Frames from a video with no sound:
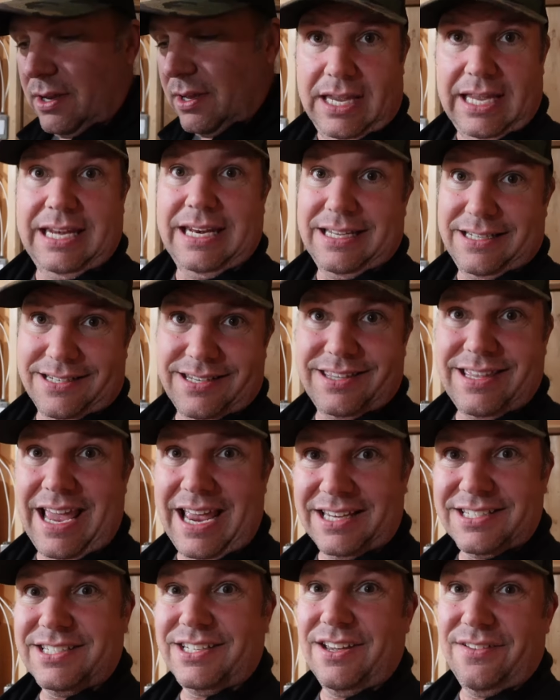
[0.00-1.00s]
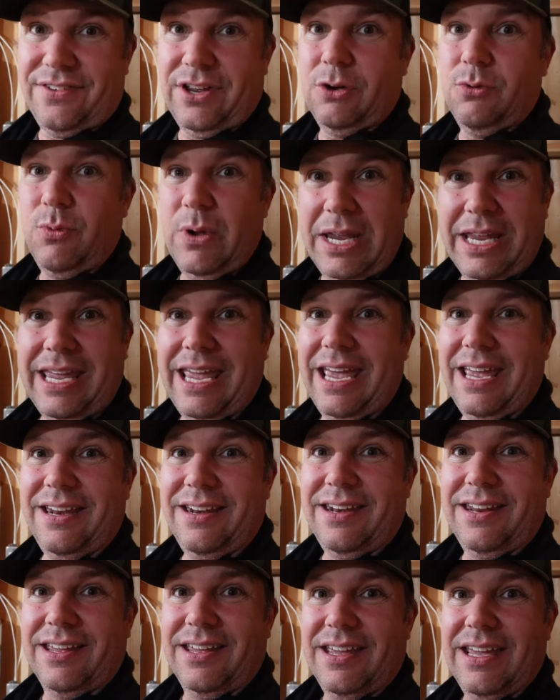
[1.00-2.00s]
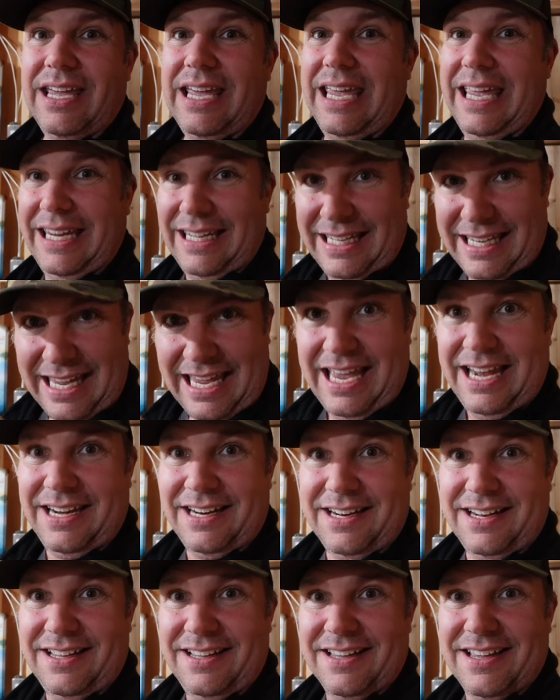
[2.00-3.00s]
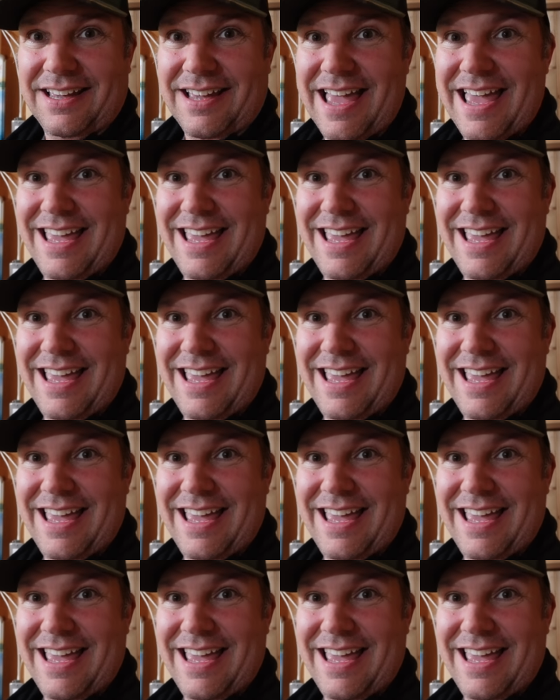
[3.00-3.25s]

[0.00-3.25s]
It is Thanksgiving weekend in Canada.